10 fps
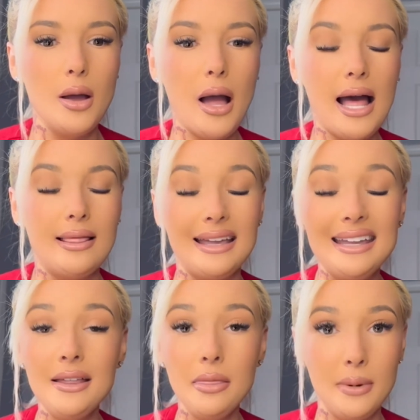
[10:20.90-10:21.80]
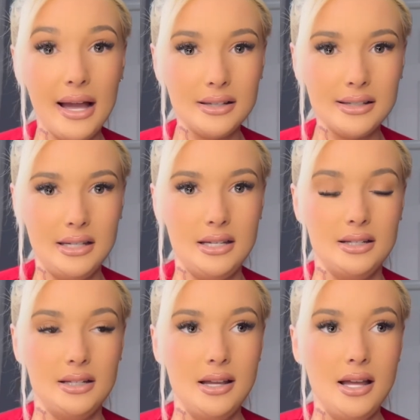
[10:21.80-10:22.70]
I laid in the back seat
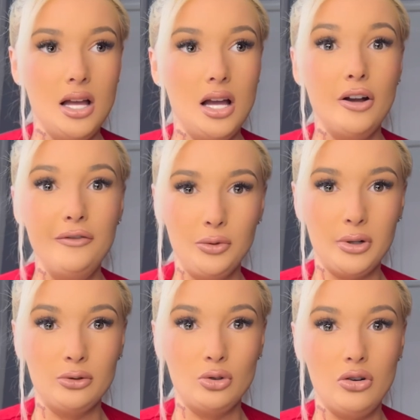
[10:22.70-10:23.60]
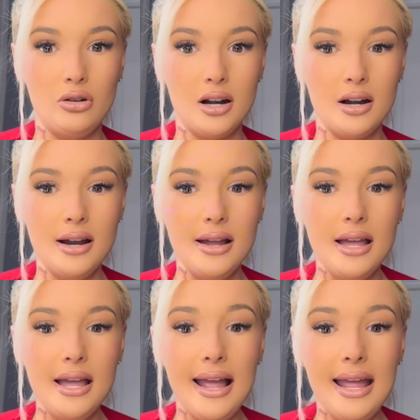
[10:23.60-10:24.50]
of the rental car,
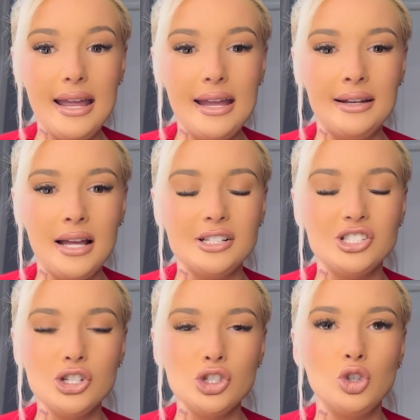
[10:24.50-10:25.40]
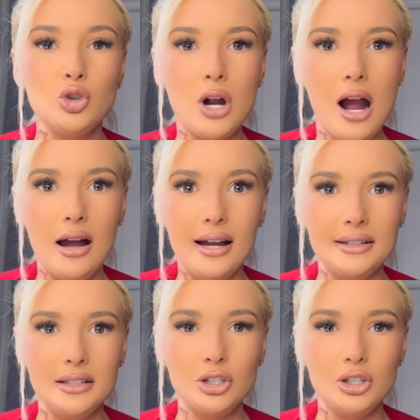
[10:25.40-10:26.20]
and I just cried.